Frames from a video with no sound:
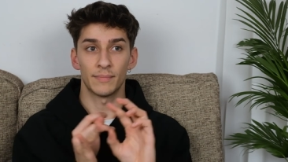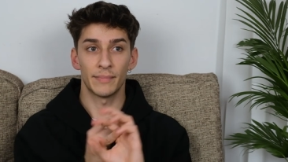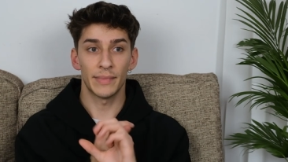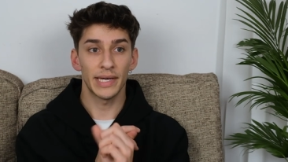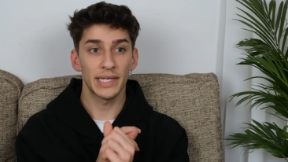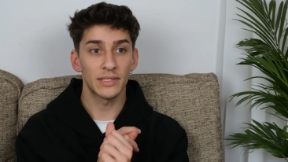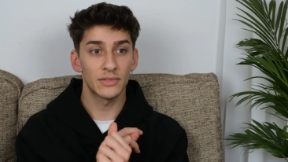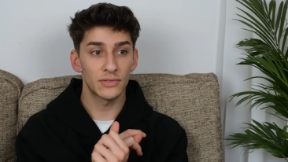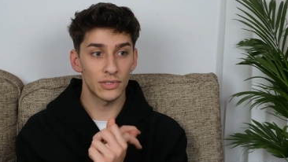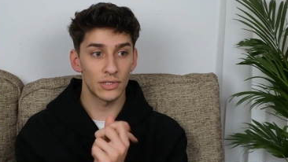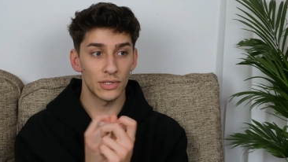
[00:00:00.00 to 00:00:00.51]

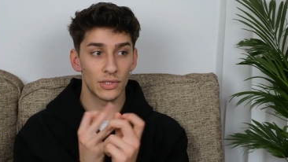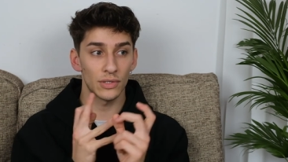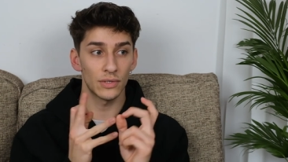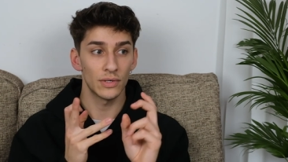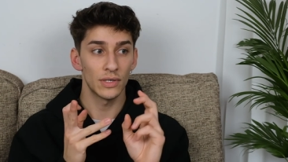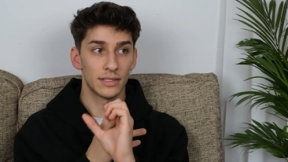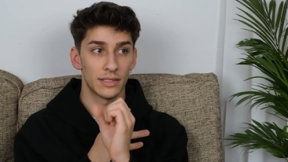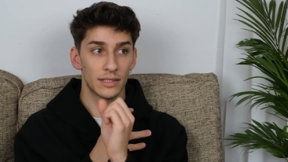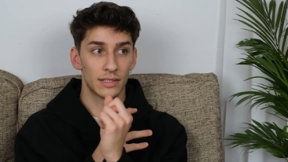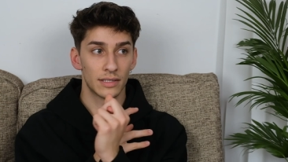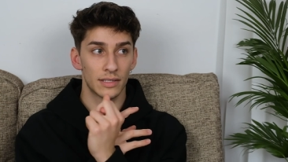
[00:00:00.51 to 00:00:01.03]
metro
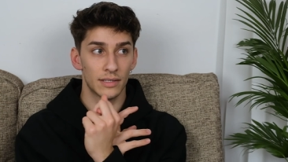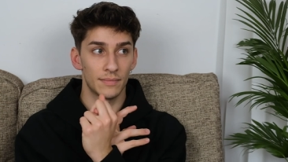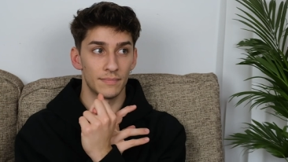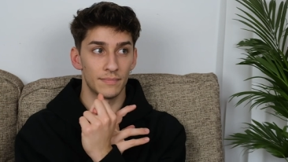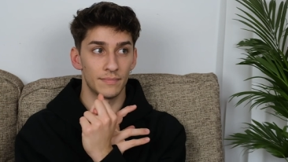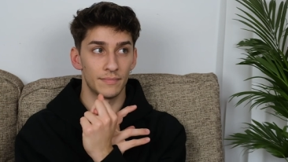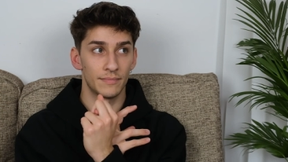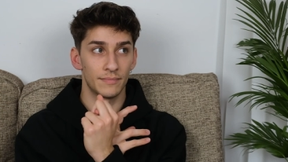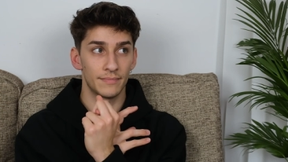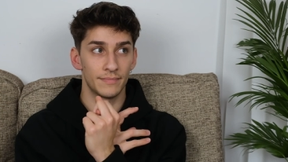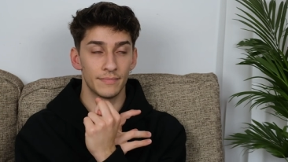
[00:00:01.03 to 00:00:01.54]

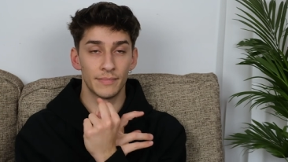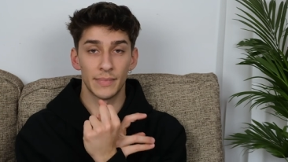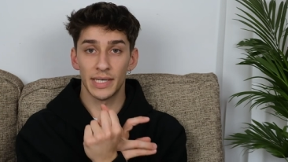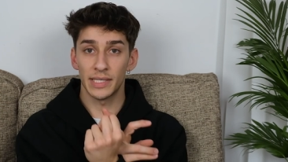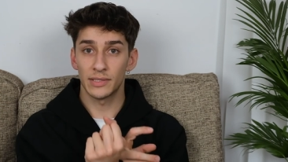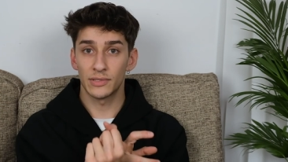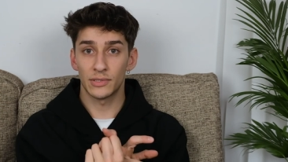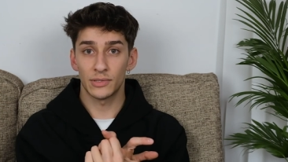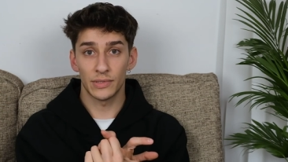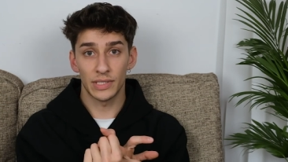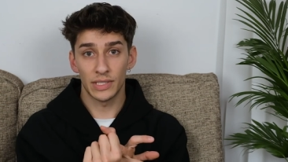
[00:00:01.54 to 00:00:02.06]

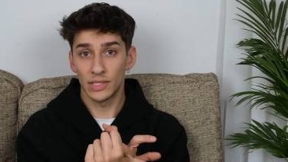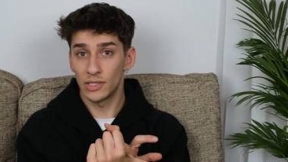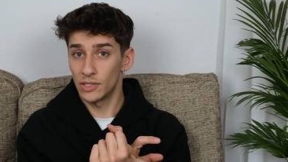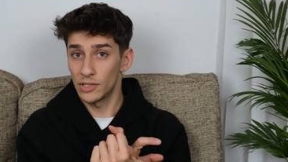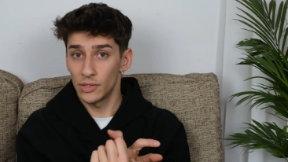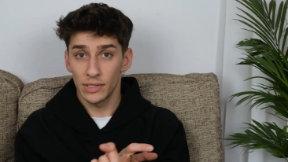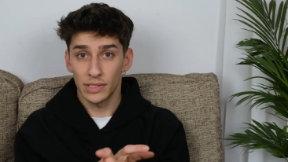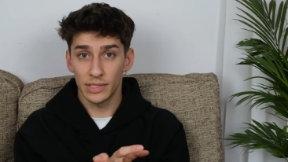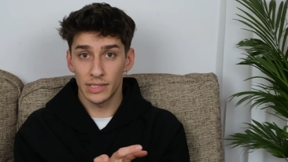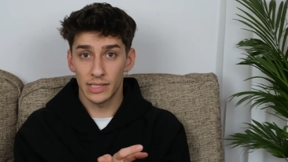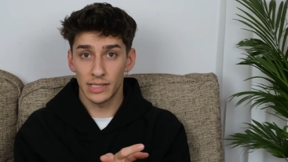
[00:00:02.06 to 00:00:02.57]
in the
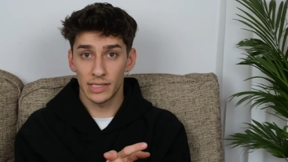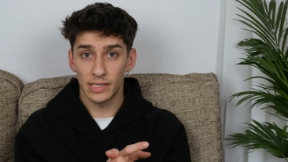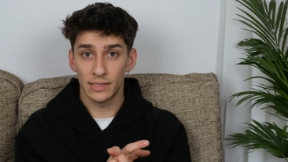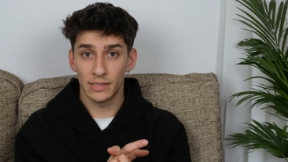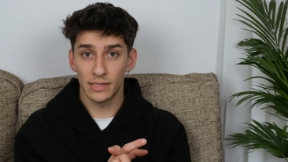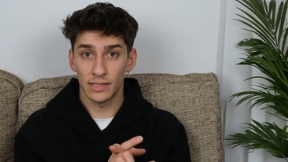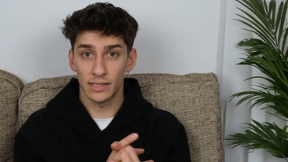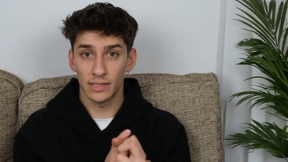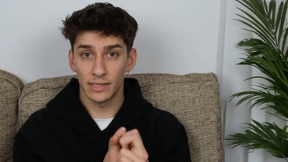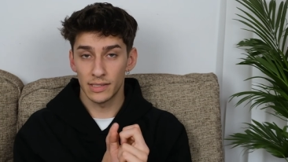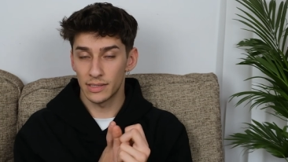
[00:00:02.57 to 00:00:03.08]
other
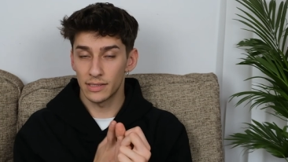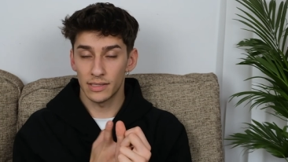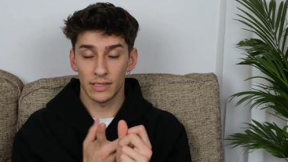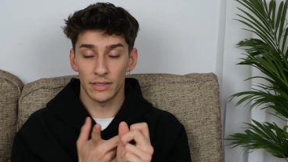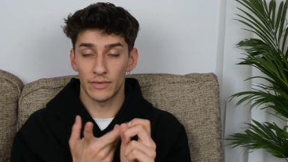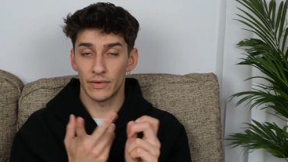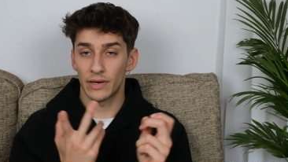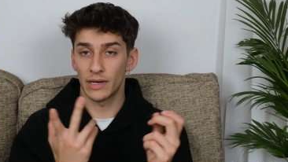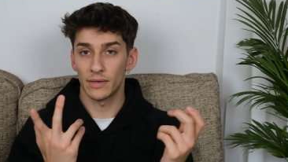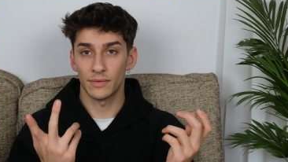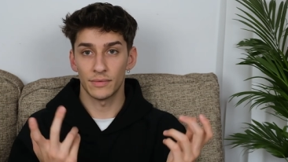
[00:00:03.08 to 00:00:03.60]
cities,
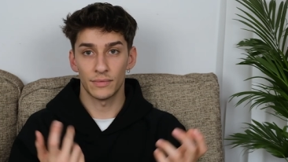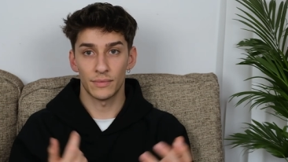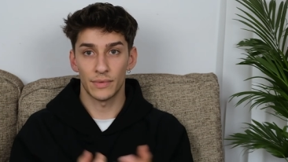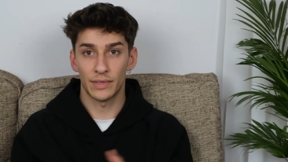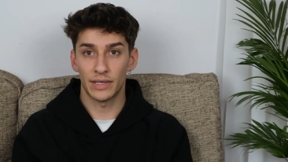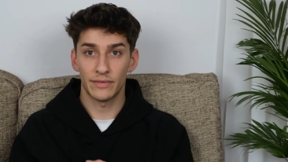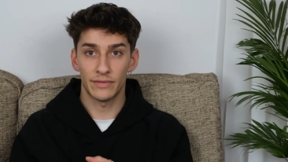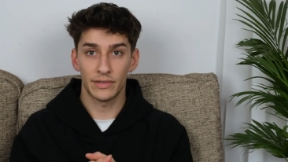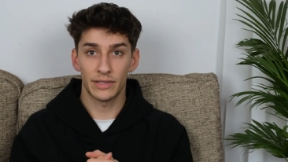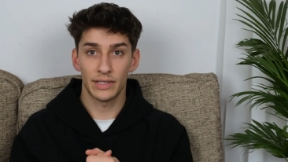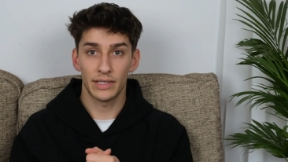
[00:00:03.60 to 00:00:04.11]
underground, whatever.